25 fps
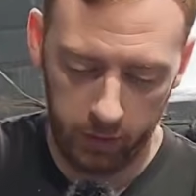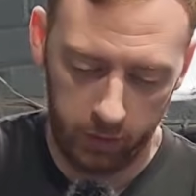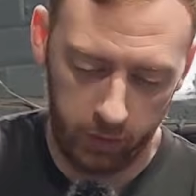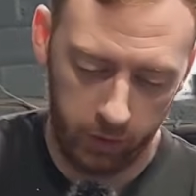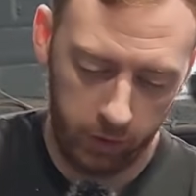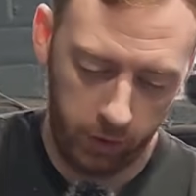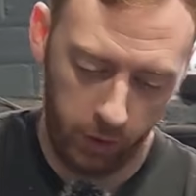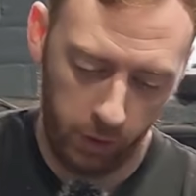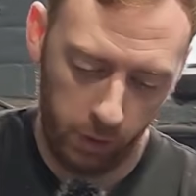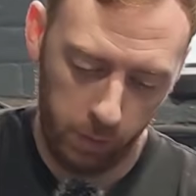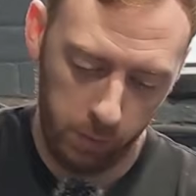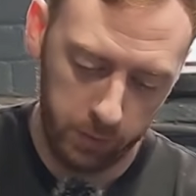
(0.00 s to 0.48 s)

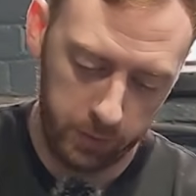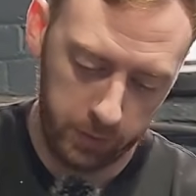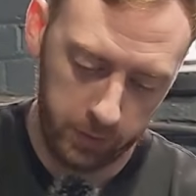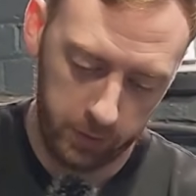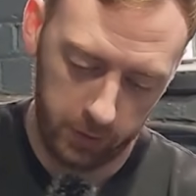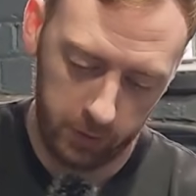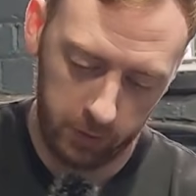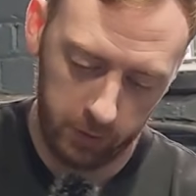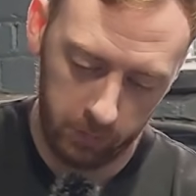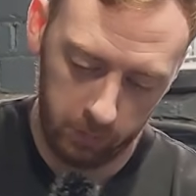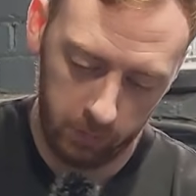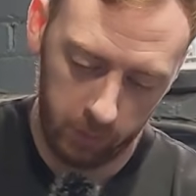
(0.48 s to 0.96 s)
coating
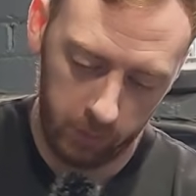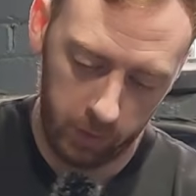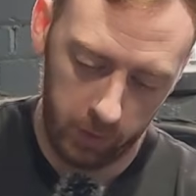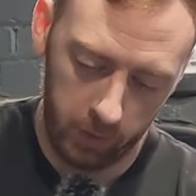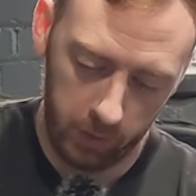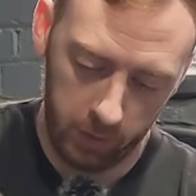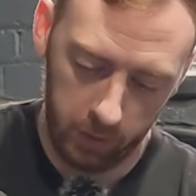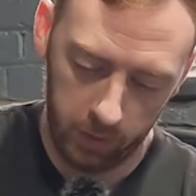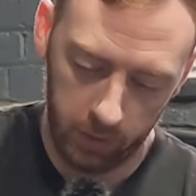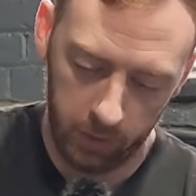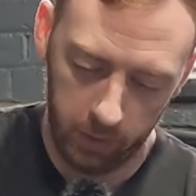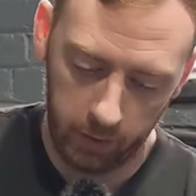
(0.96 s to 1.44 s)
them
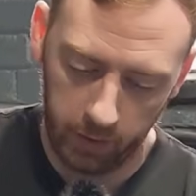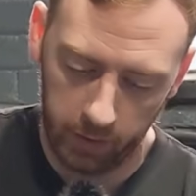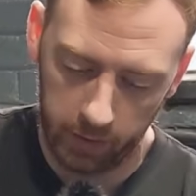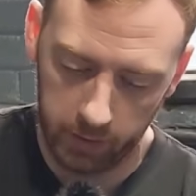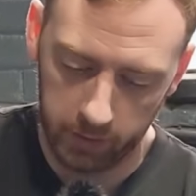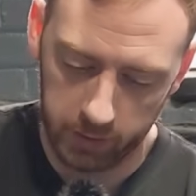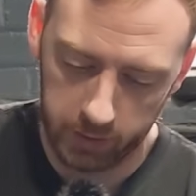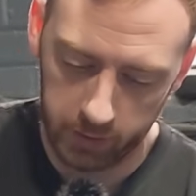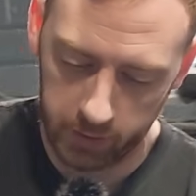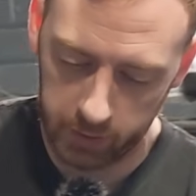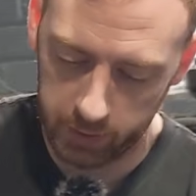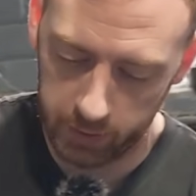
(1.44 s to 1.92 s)
in
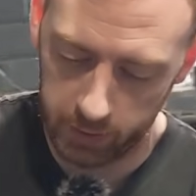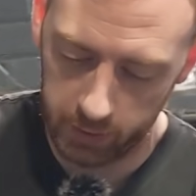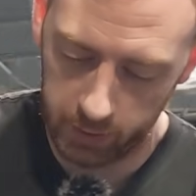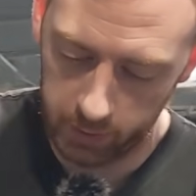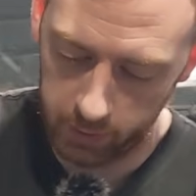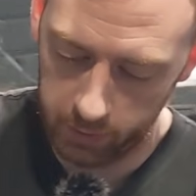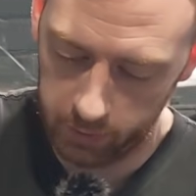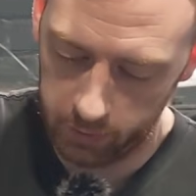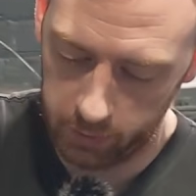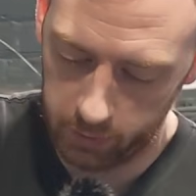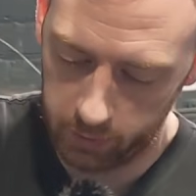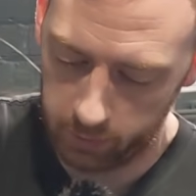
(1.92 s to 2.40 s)

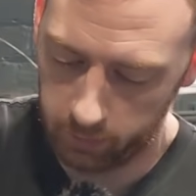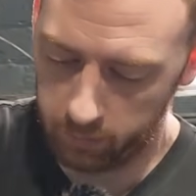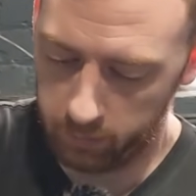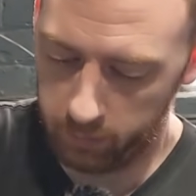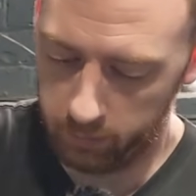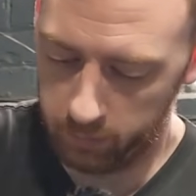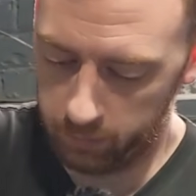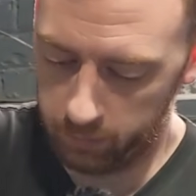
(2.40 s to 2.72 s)
anti-seize.